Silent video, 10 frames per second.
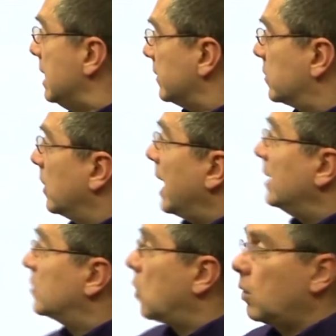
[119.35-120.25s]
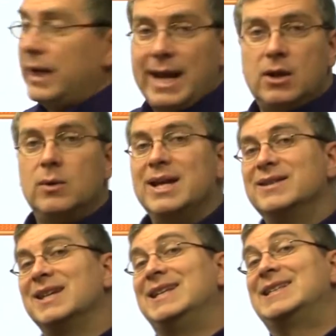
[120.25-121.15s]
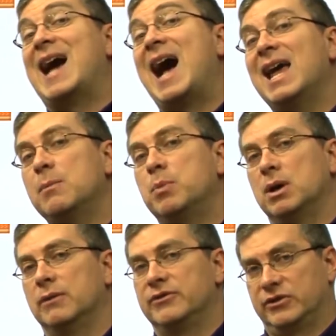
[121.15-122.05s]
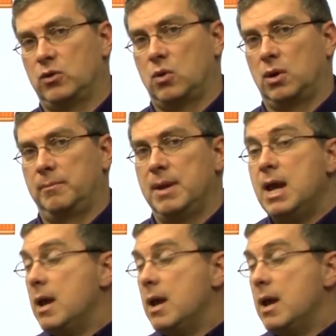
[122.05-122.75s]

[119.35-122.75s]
So a tornado is a type of storm,